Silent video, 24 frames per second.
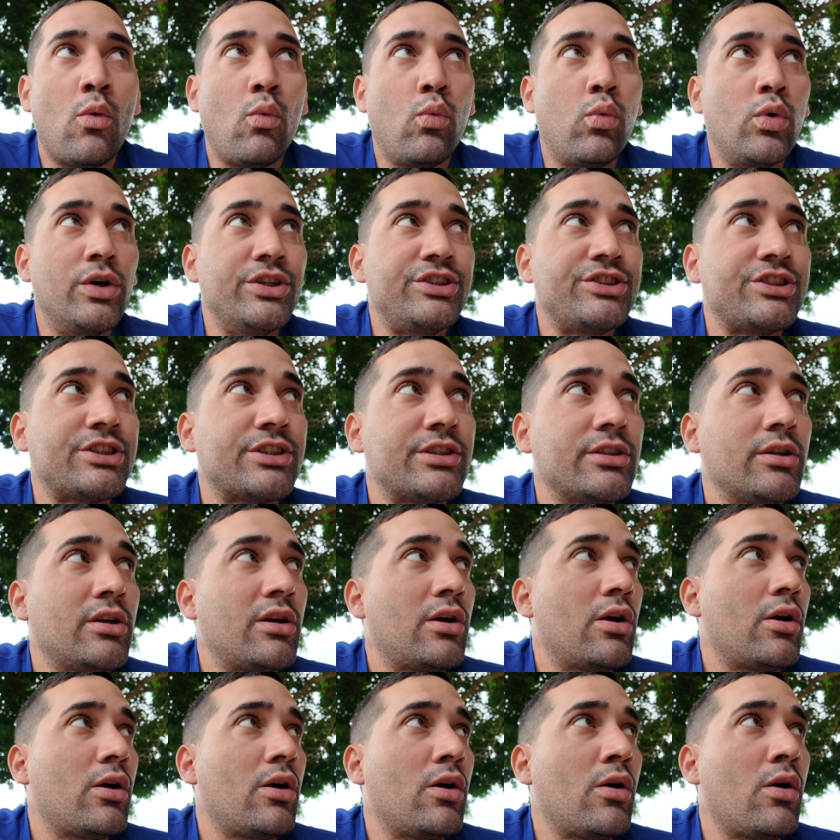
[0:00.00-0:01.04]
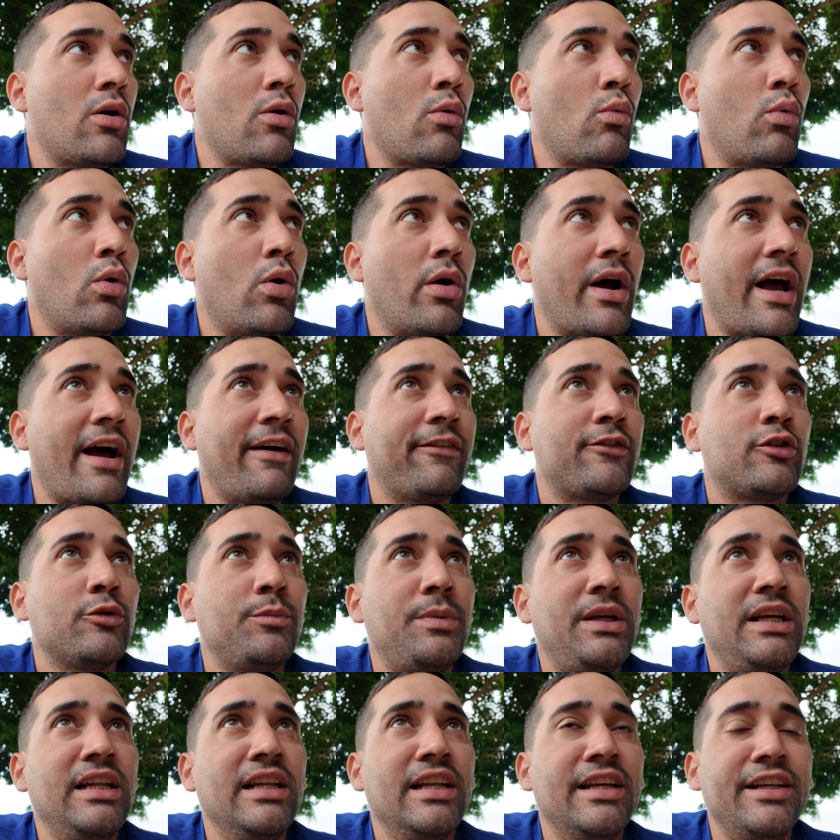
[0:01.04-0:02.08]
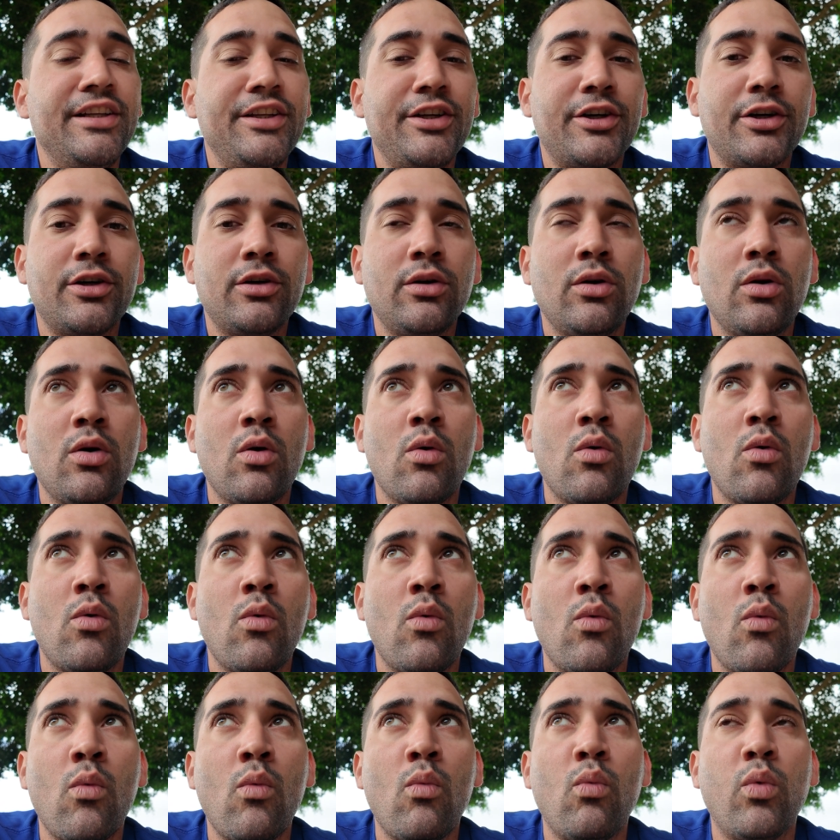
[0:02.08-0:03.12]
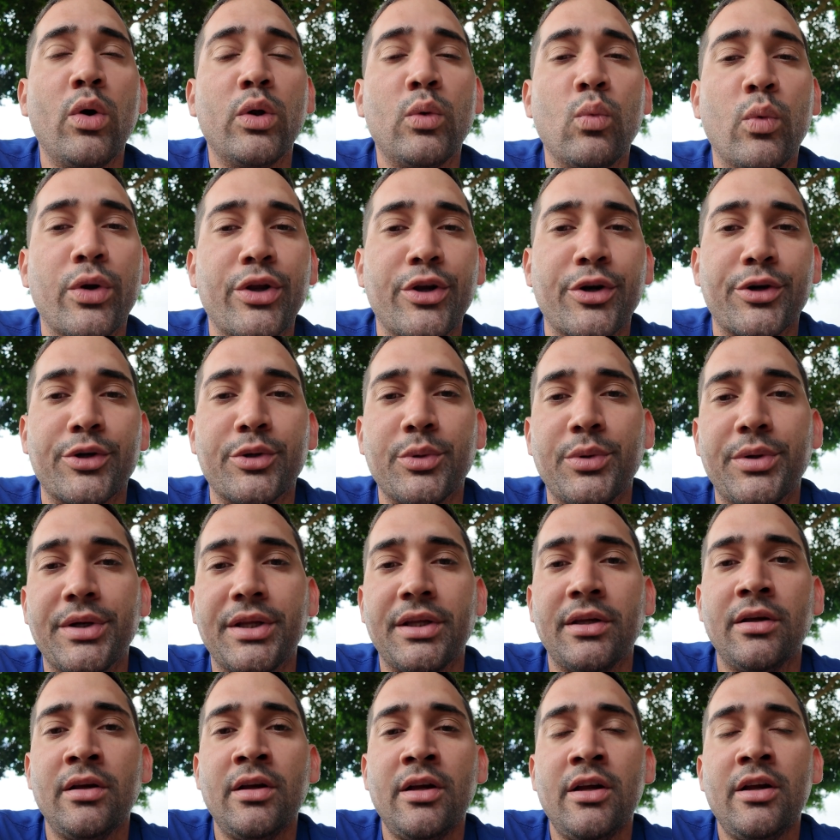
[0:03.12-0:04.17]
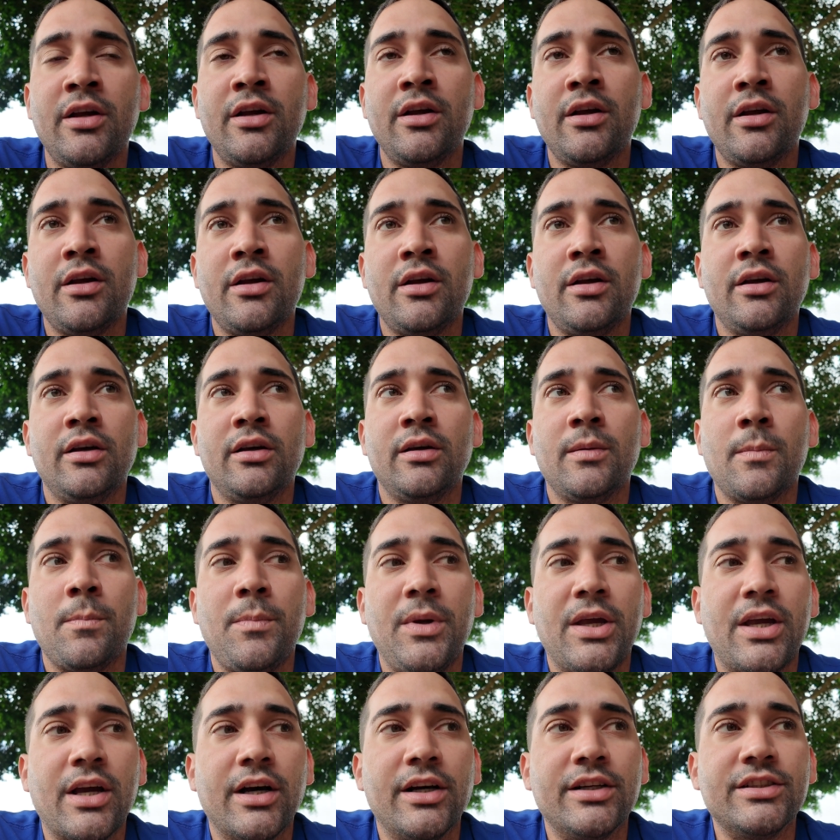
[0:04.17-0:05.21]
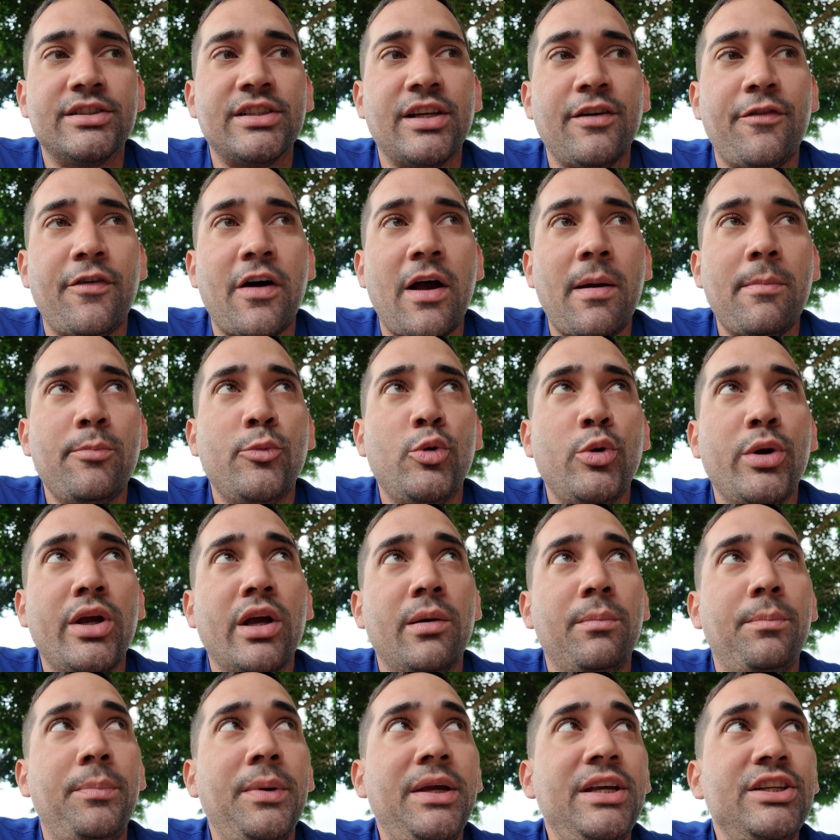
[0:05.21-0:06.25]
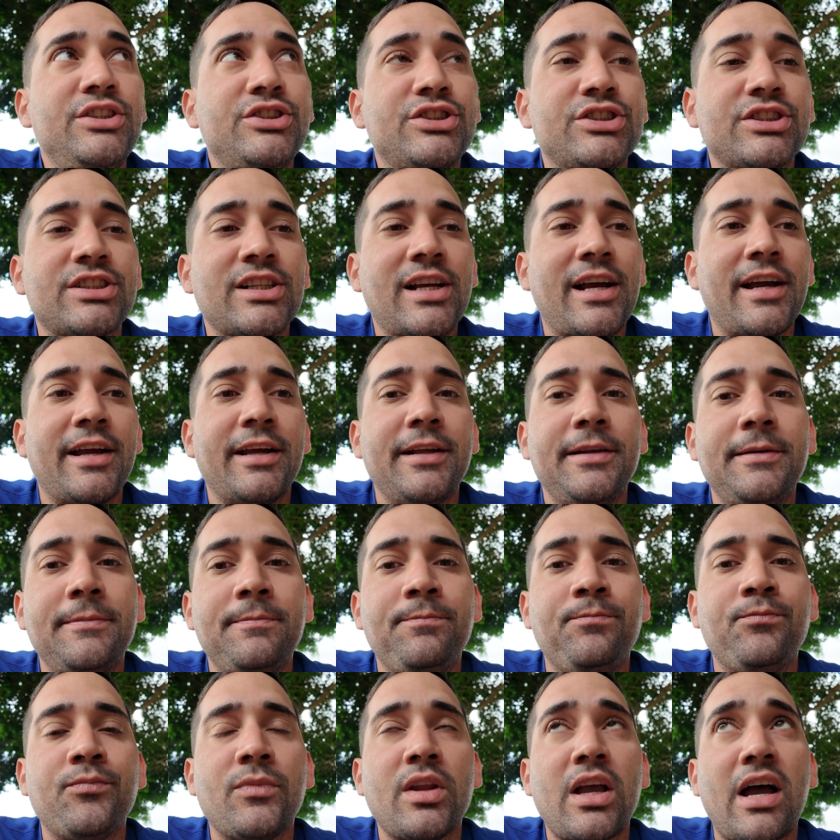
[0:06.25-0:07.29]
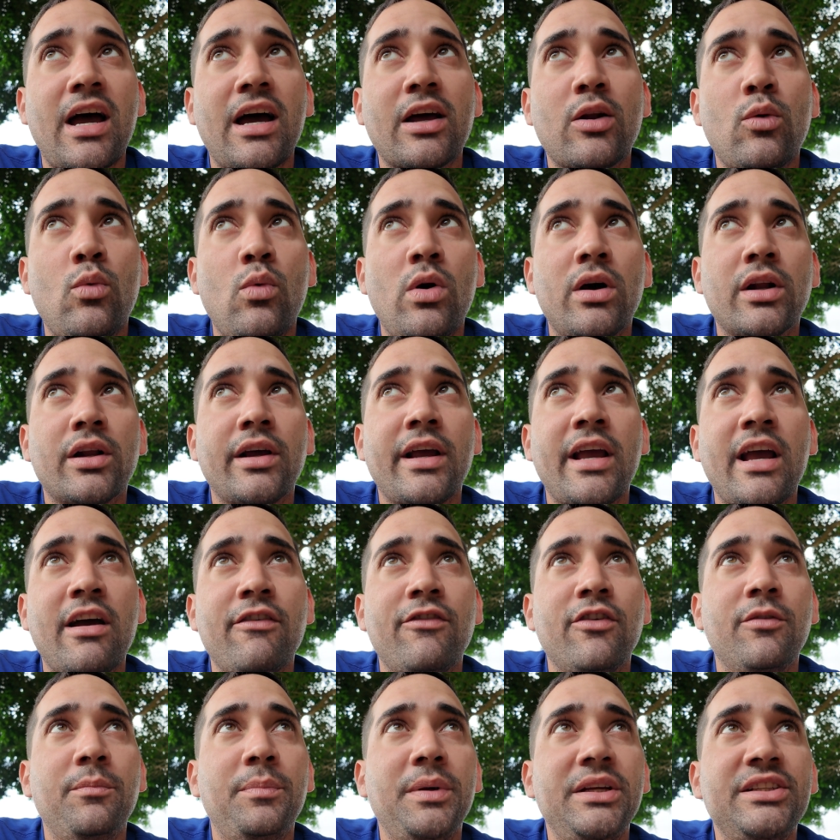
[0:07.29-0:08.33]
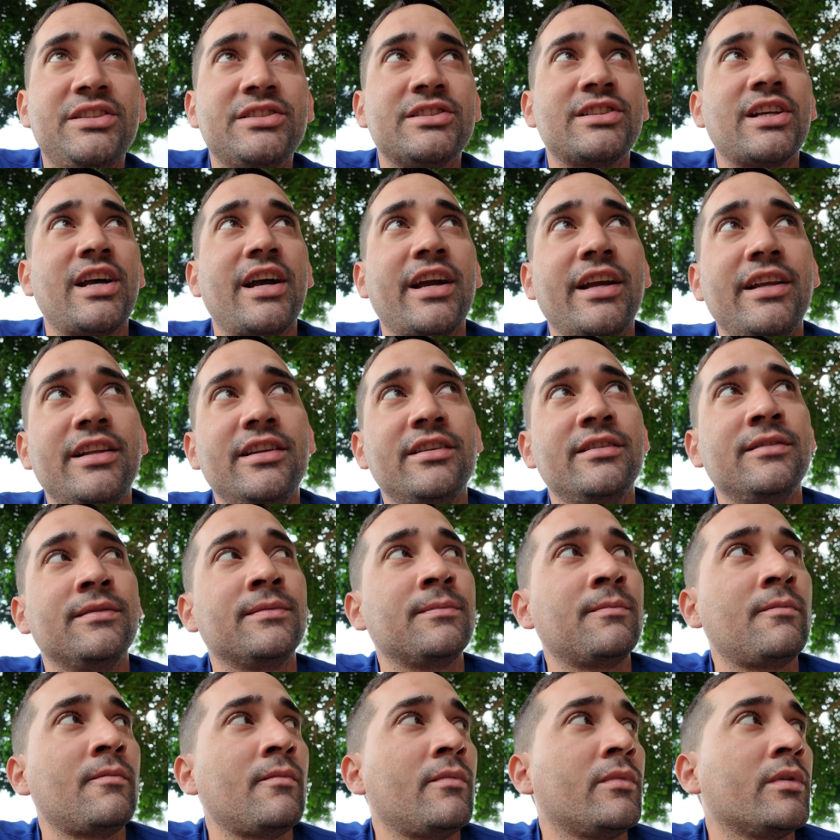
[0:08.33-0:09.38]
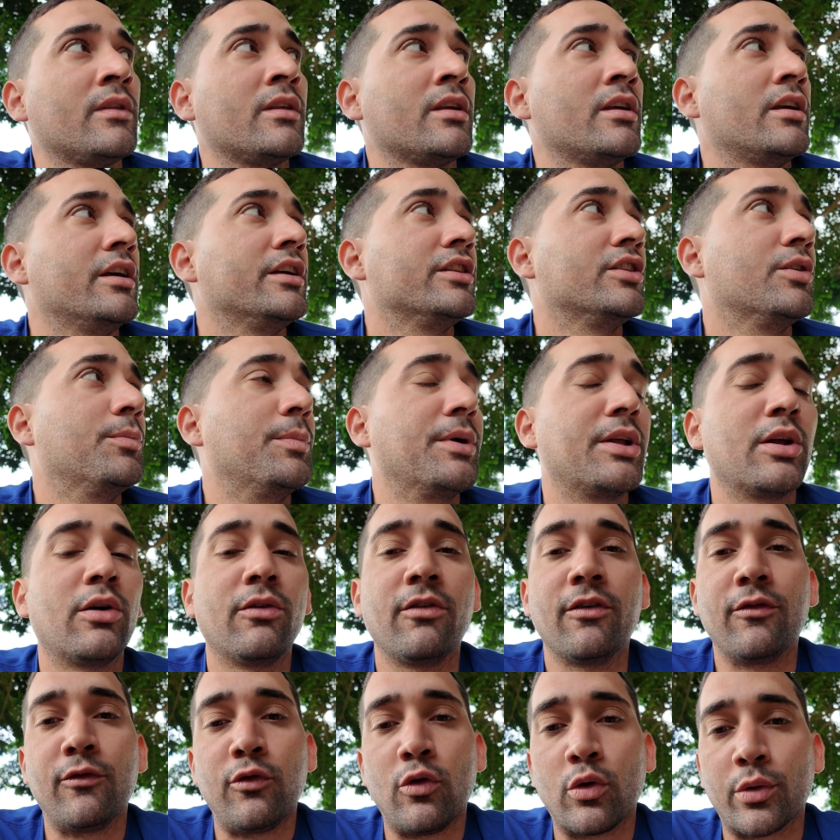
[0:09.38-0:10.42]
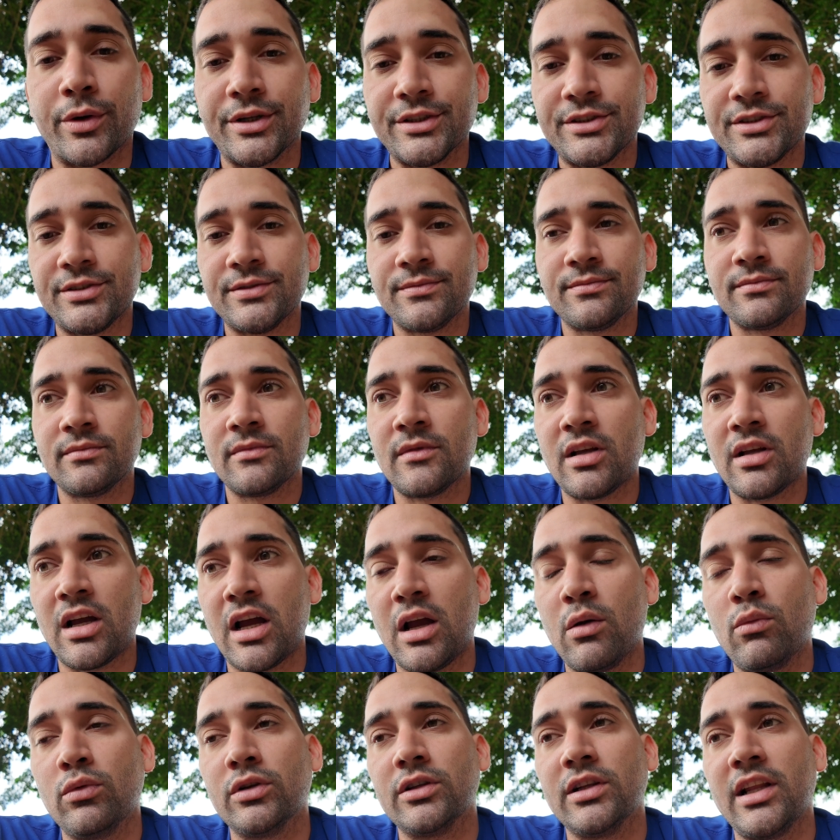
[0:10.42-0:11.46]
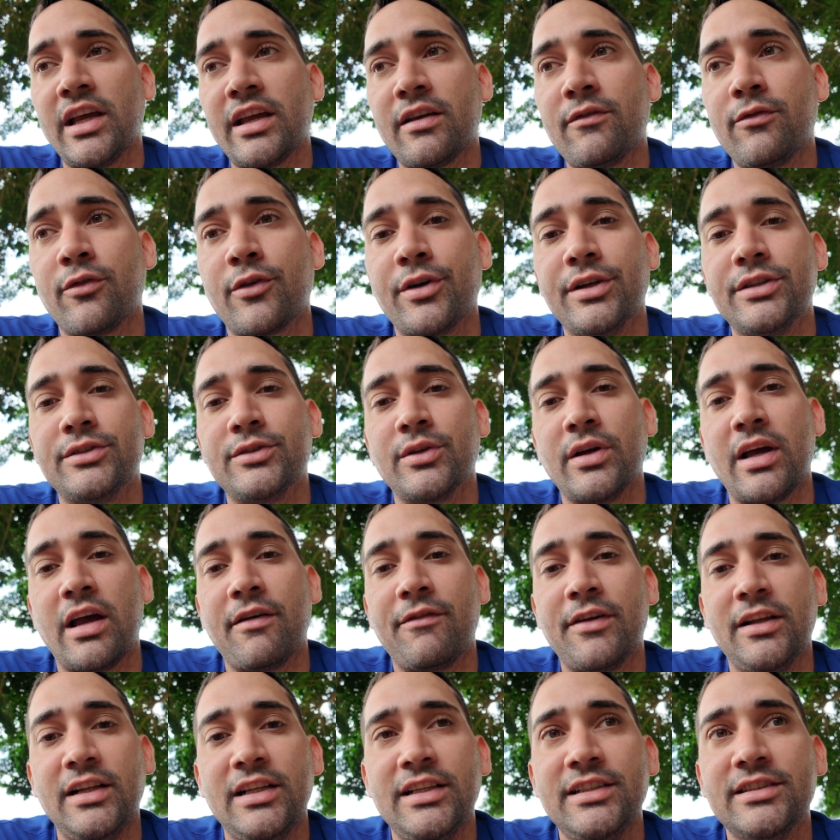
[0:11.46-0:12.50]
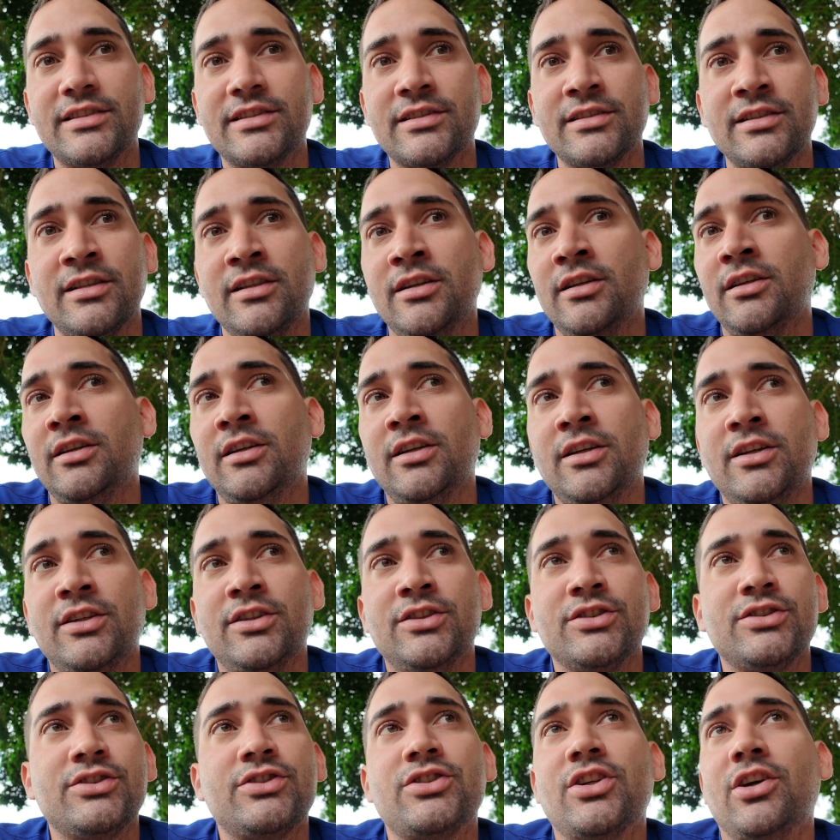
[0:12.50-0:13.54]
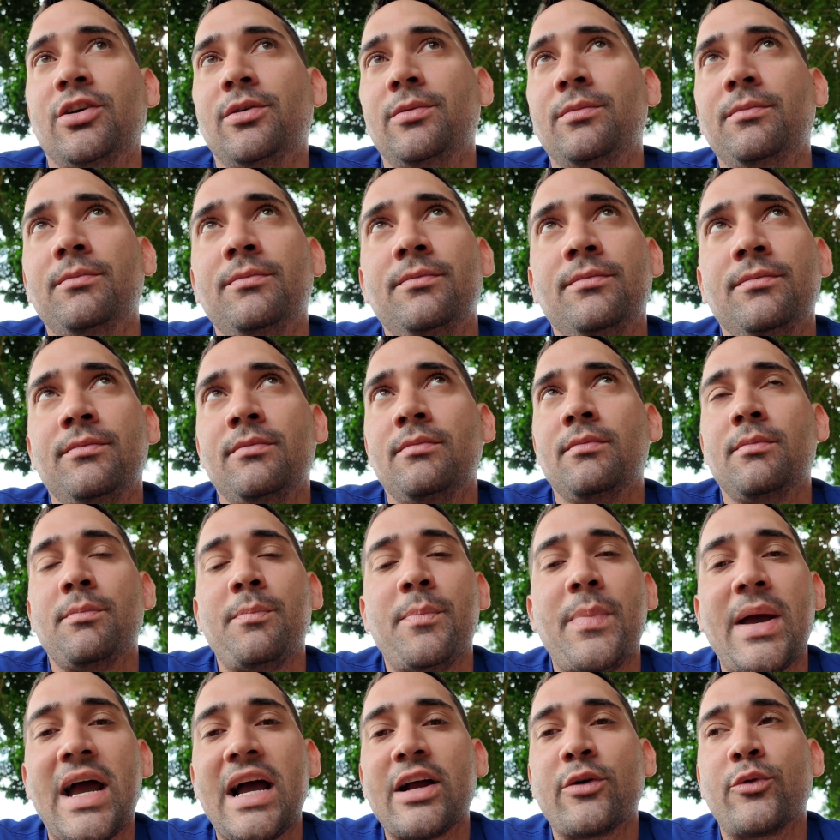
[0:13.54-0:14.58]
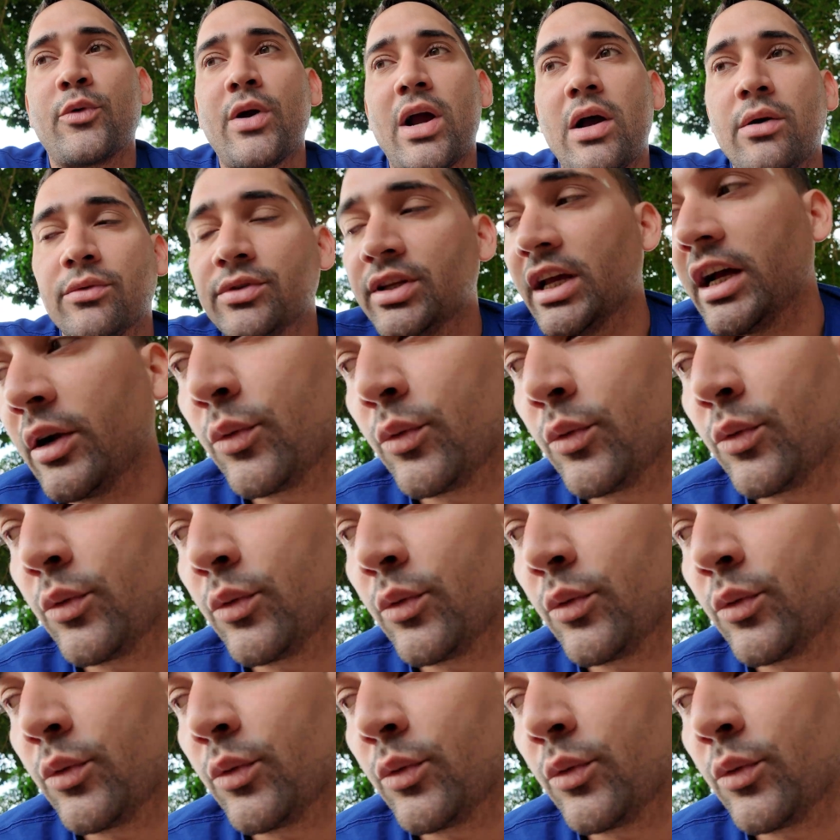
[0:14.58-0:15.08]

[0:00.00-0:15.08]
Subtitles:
which will have to be linear with what you're doing. Because if I'm doing a beach sign, I don't want to have a beach sign in the middle of a forest. I would like for it to have at least some background